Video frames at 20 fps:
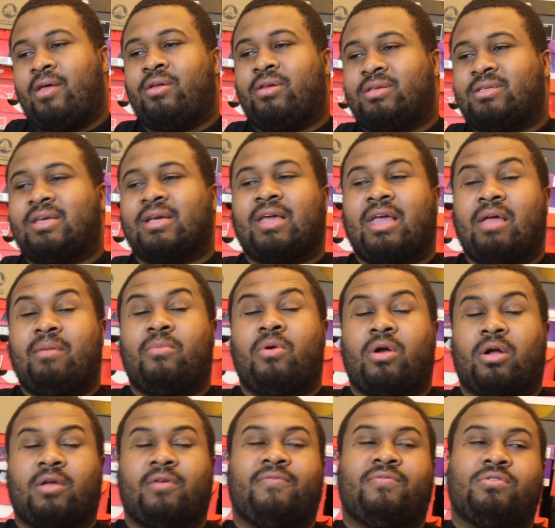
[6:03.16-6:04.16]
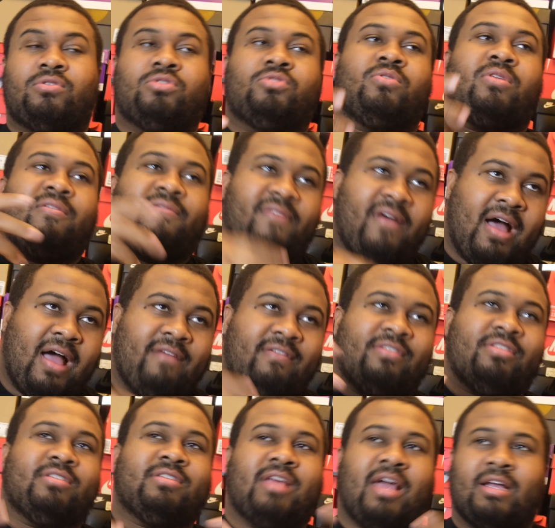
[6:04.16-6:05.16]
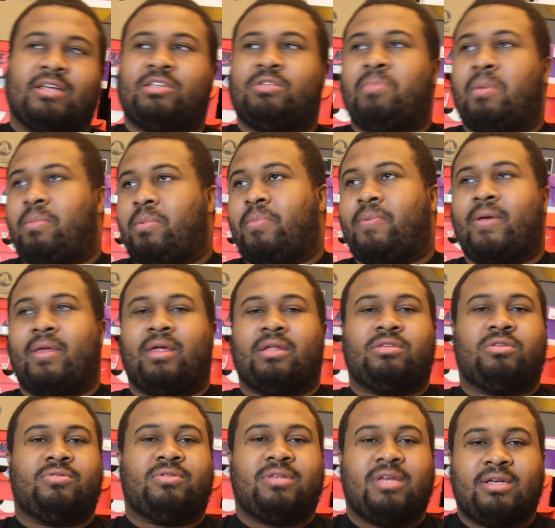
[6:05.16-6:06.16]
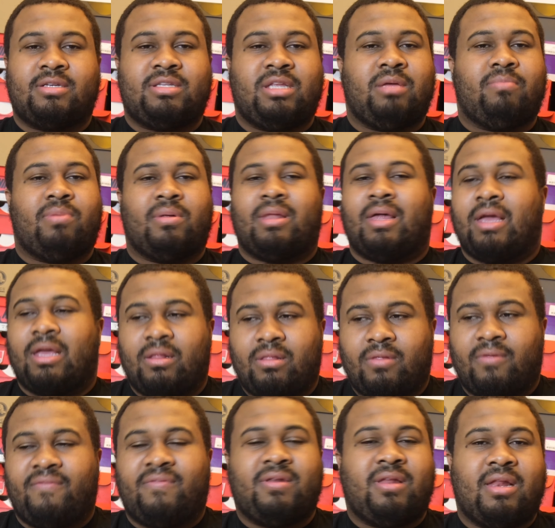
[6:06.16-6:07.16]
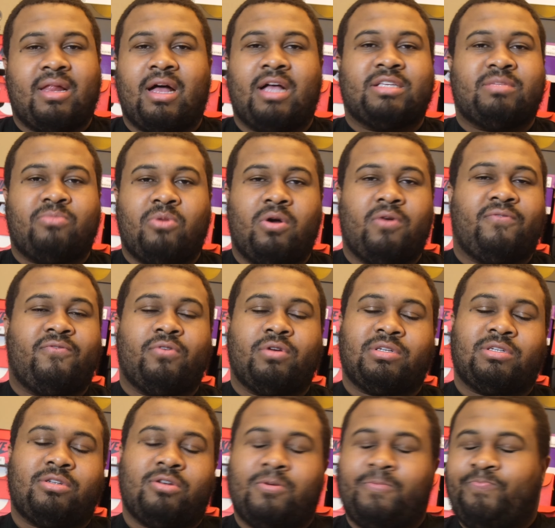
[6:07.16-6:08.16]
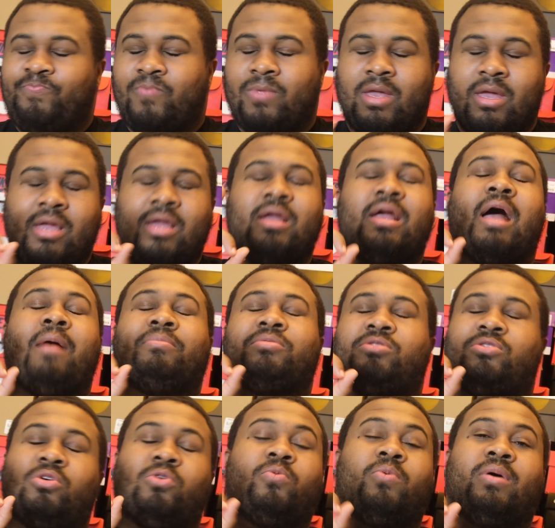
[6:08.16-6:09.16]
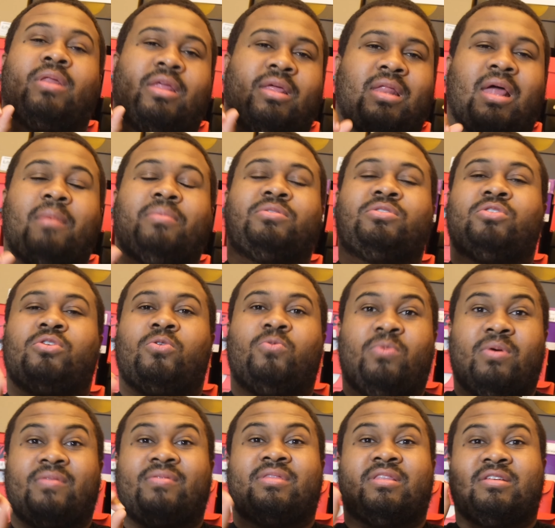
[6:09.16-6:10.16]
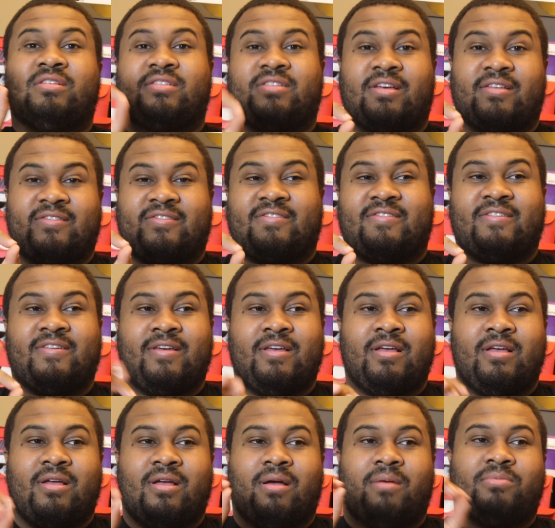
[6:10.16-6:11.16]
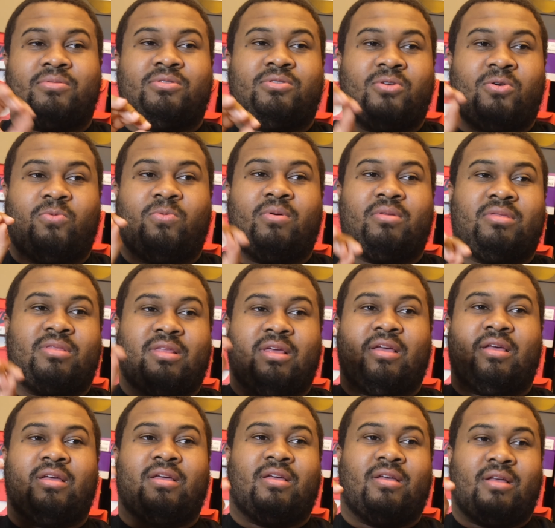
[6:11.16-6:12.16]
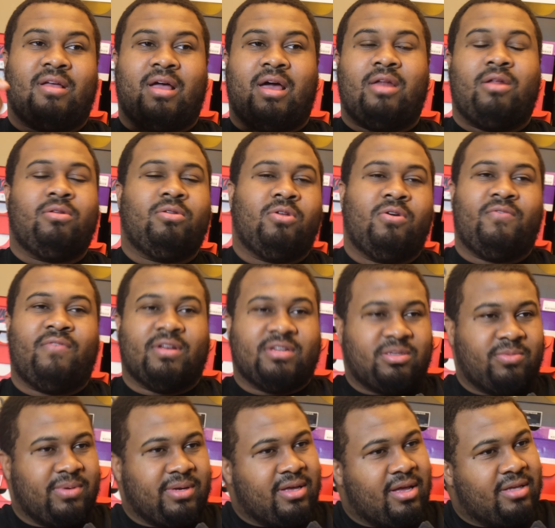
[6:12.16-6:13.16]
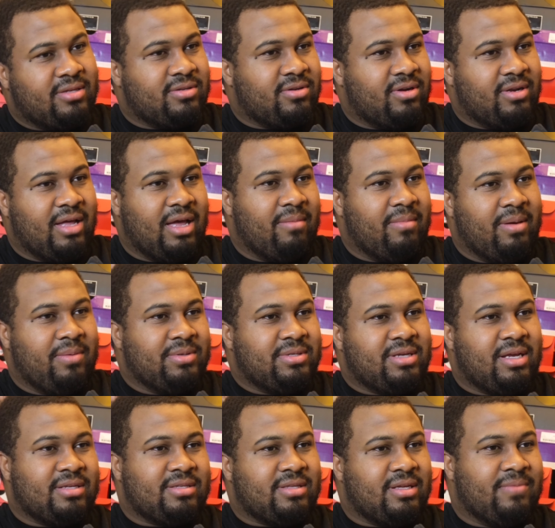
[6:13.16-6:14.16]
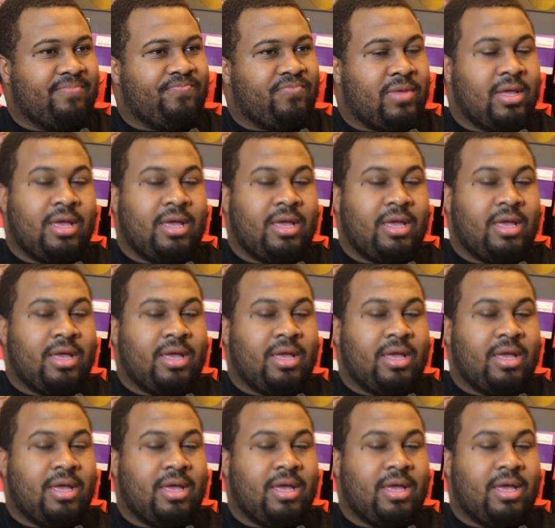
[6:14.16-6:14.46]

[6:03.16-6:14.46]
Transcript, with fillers: it on the secondhand market for two twenty-five, after taxes, you might be paying like two sixty, but like fifty dollars more for a shoe. I'm still with it. I'm still with the shits. I'm still with the. I don't know if I should be cussing or not. Maybe she has to.